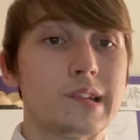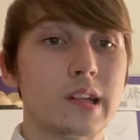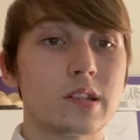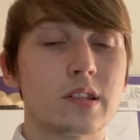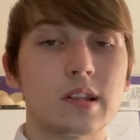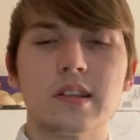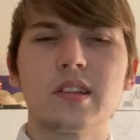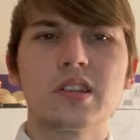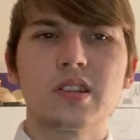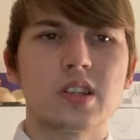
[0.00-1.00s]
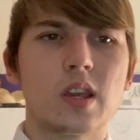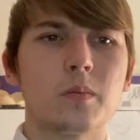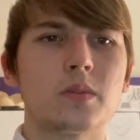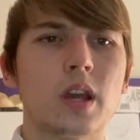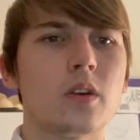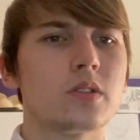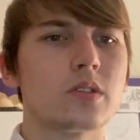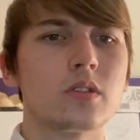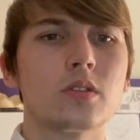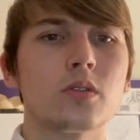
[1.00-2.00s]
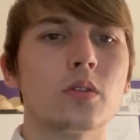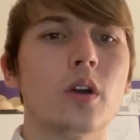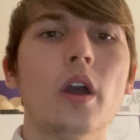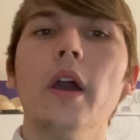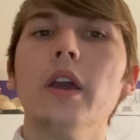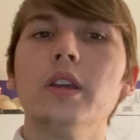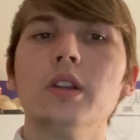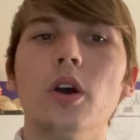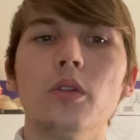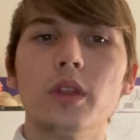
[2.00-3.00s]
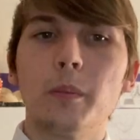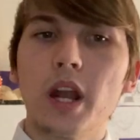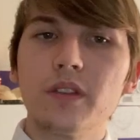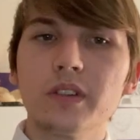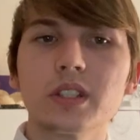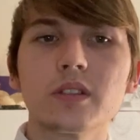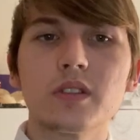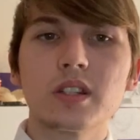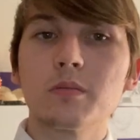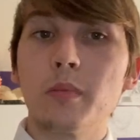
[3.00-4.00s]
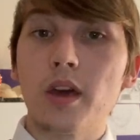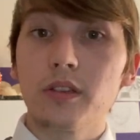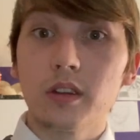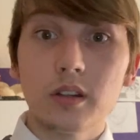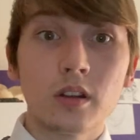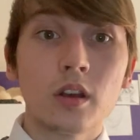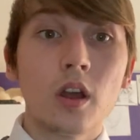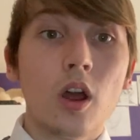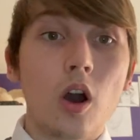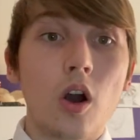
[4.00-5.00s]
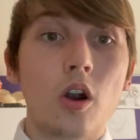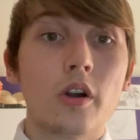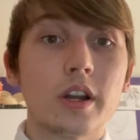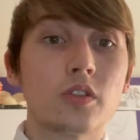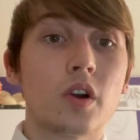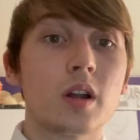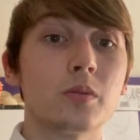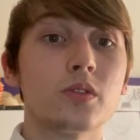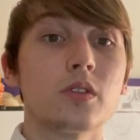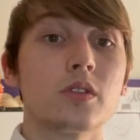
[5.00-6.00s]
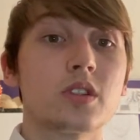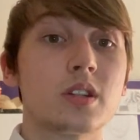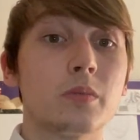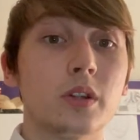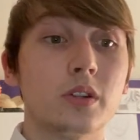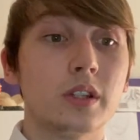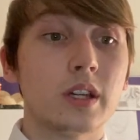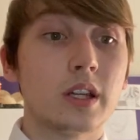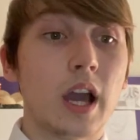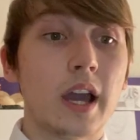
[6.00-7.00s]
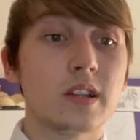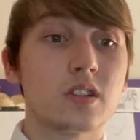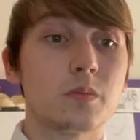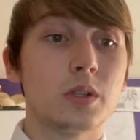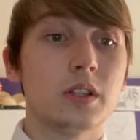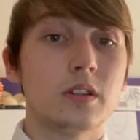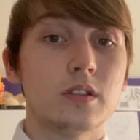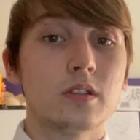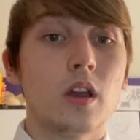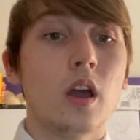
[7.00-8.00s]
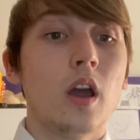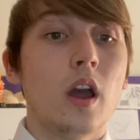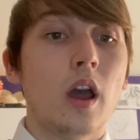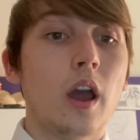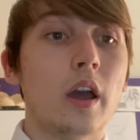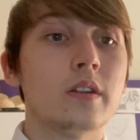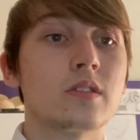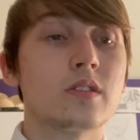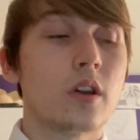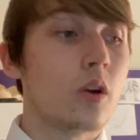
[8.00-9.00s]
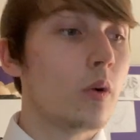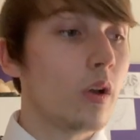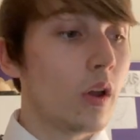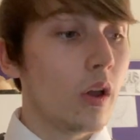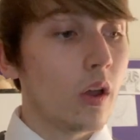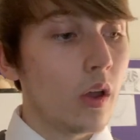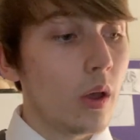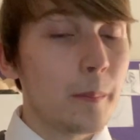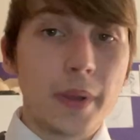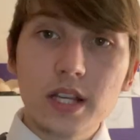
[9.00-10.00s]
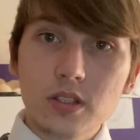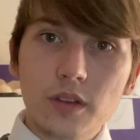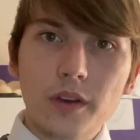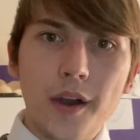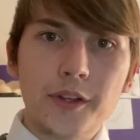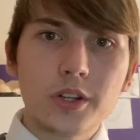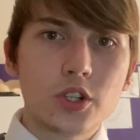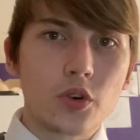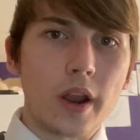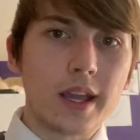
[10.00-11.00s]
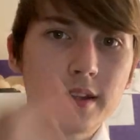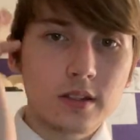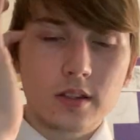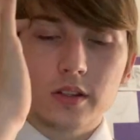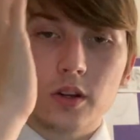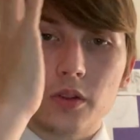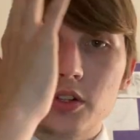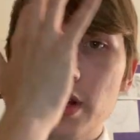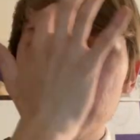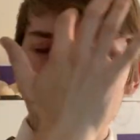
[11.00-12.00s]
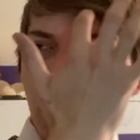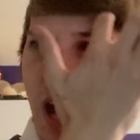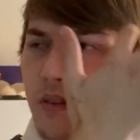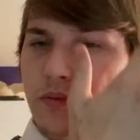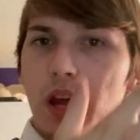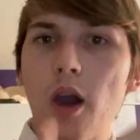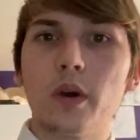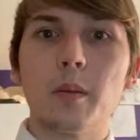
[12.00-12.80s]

Let's see, let's just skip down to, the benefits of this method are incredible stability at high speeds. And so Based off other trains, the trains we have now in